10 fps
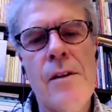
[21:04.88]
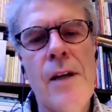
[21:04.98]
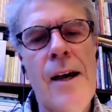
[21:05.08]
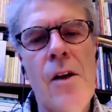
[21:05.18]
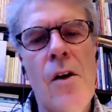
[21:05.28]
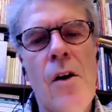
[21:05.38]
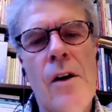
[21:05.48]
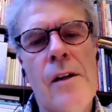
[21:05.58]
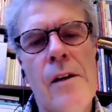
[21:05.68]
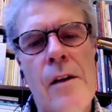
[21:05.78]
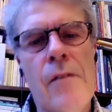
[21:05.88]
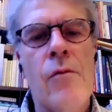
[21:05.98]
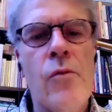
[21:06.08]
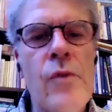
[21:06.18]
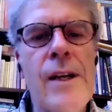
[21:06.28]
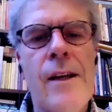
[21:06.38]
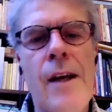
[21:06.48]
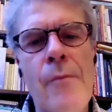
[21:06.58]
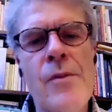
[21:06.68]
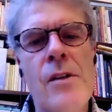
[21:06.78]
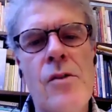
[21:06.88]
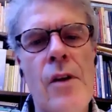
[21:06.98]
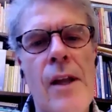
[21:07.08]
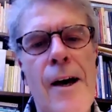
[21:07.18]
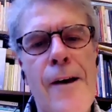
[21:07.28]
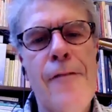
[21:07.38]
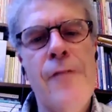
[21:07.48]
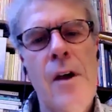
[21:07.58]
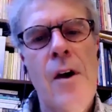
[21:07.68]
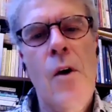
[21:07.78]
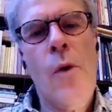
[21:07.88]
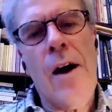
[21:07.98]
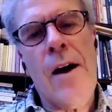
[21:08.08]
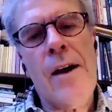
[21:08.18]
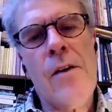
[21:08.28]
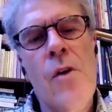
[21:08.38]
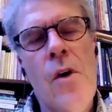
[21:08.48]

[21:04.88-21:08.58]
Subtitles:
dialogue really comes into life, where I